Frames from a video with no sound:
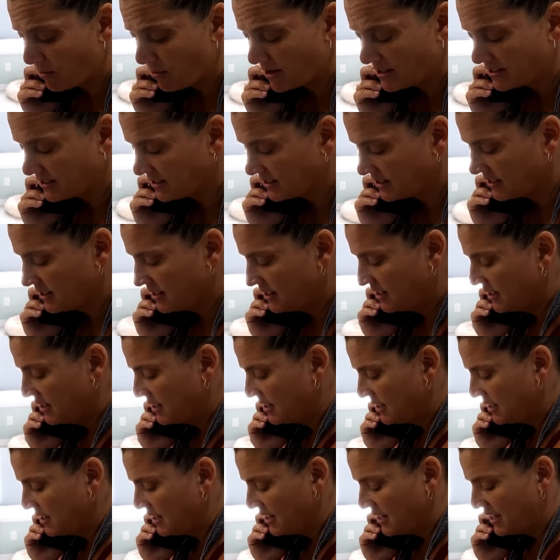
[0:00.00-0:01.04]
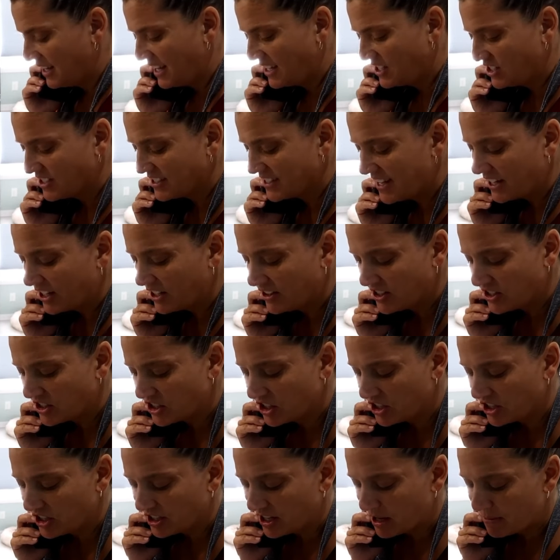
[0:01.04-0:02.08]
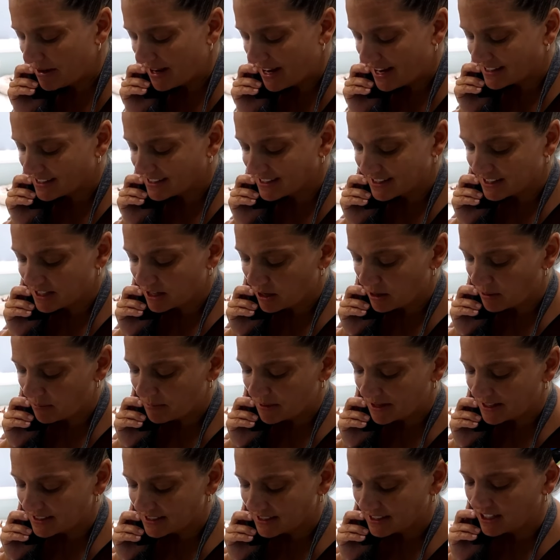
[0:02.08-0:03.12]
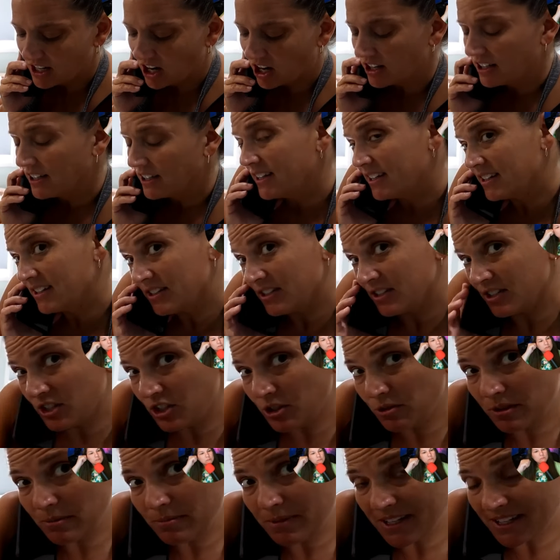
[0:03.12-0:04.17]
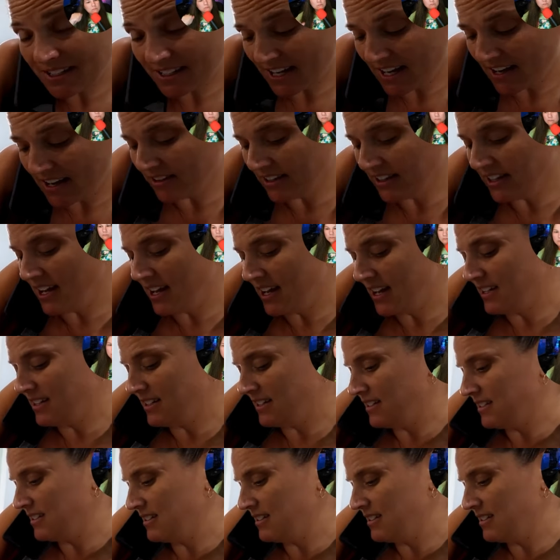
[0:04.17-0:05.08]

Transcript: At once. And just like this cook, I'm going to add some garlic to it because I have a